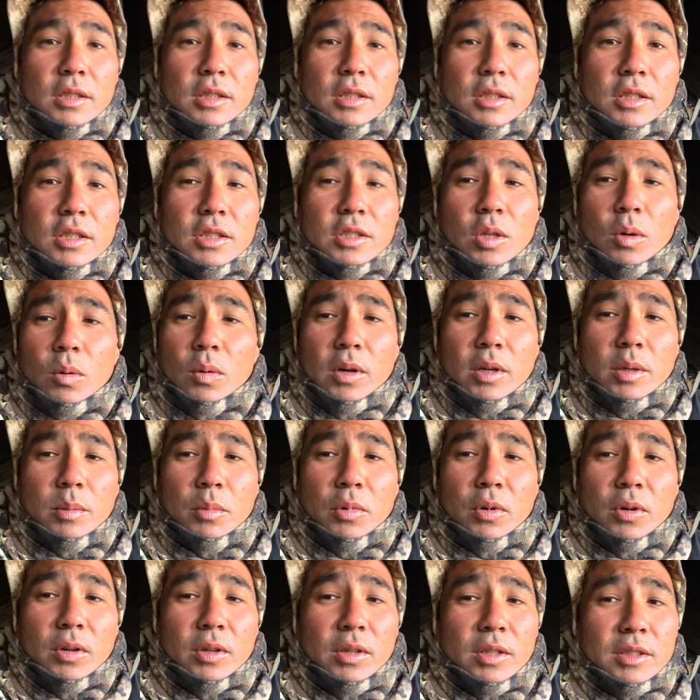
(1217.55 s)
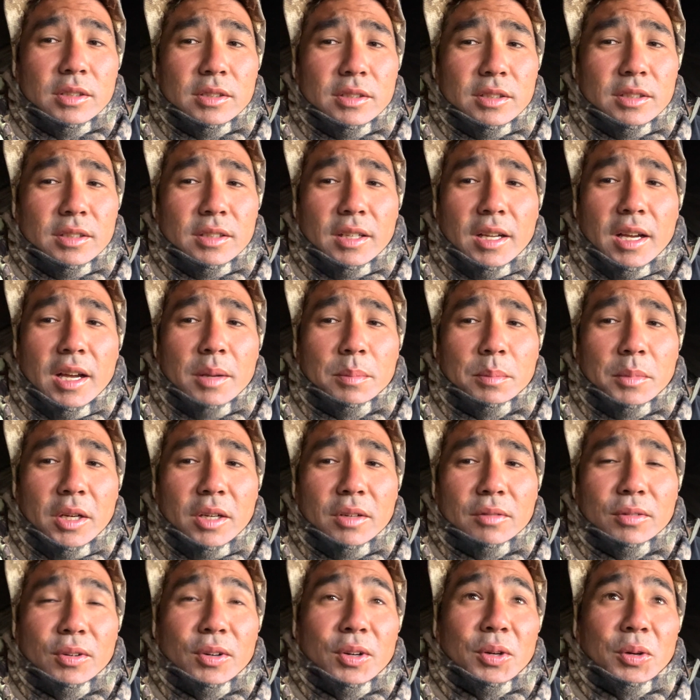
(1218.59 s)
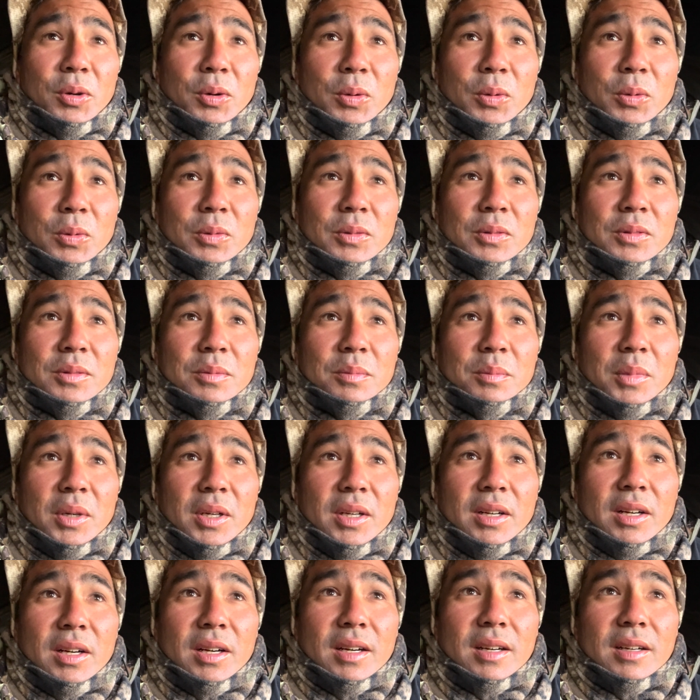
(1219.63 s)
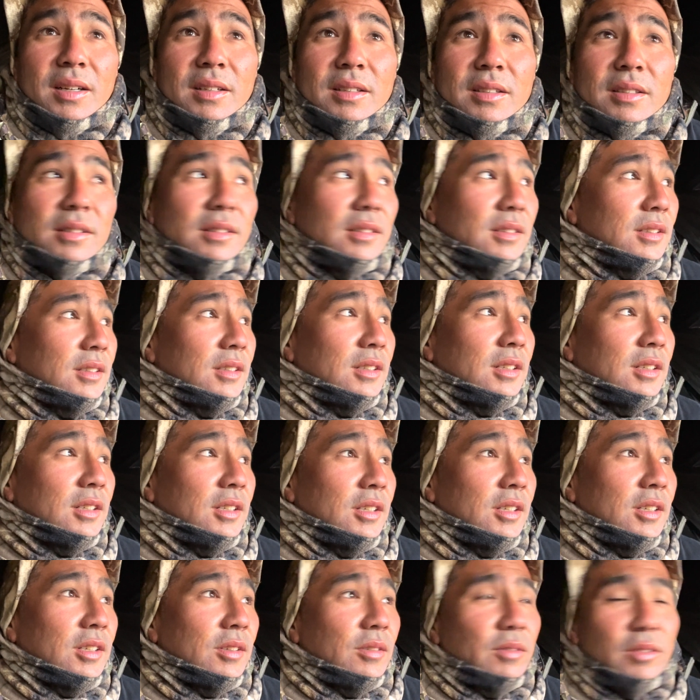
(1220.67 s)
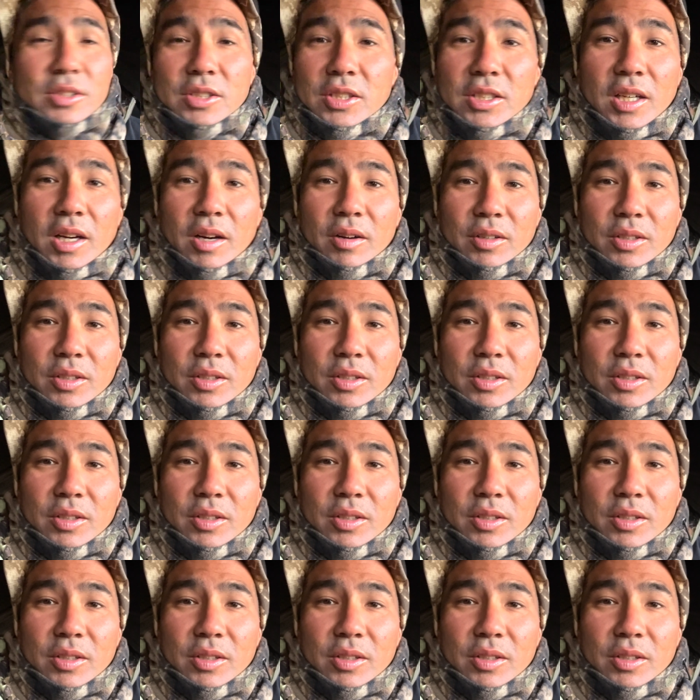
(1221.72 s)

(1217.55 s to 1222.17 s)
This Hawaii boy is not really okay, but see how it